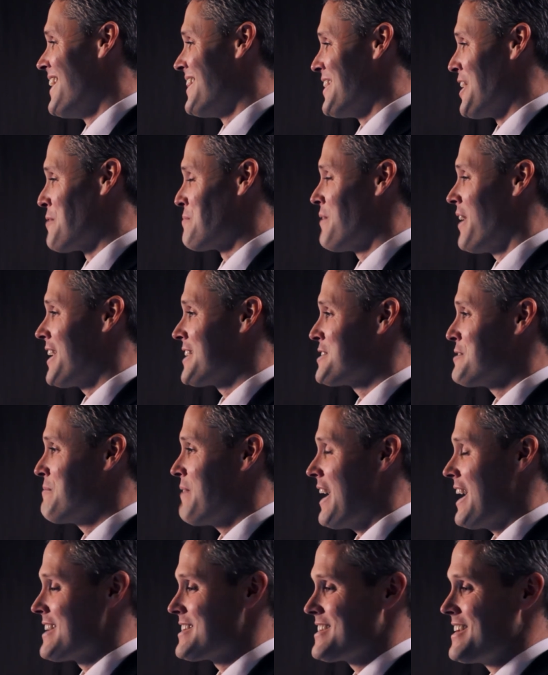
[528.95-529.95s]
They're brought to
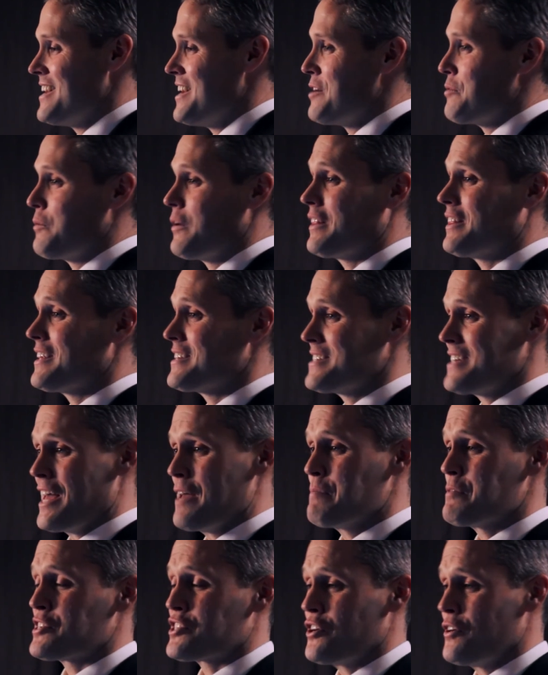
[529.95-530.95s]
pass with the
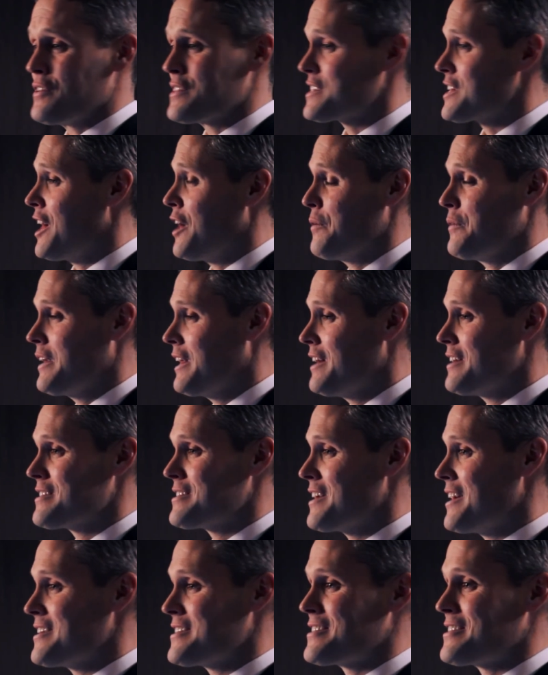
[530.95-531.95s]
same assurance that all we need
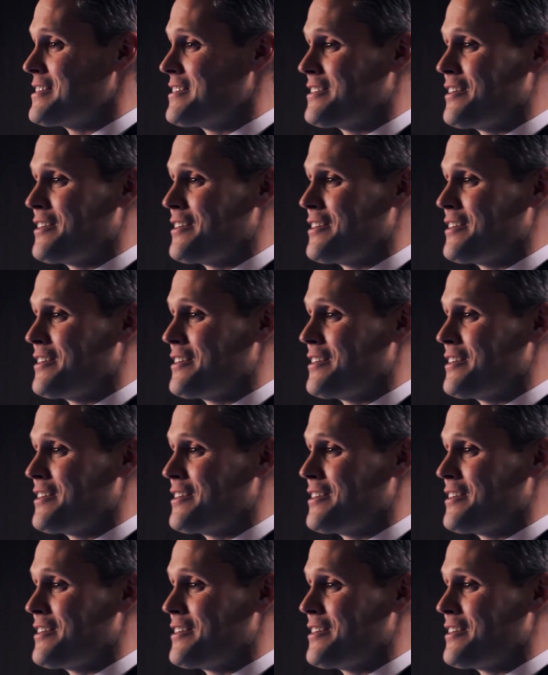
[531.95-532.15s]
is